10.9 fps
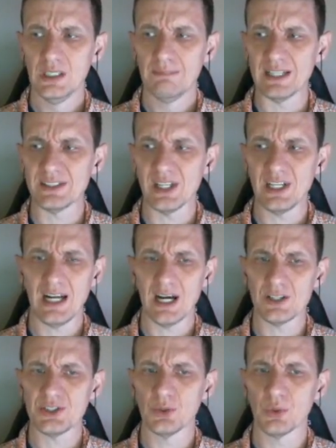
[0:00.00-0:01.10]
My son and I are
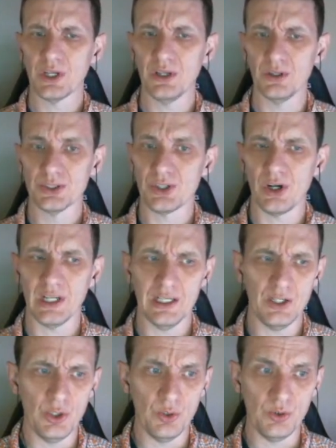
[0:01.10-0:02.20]
still working on starting a new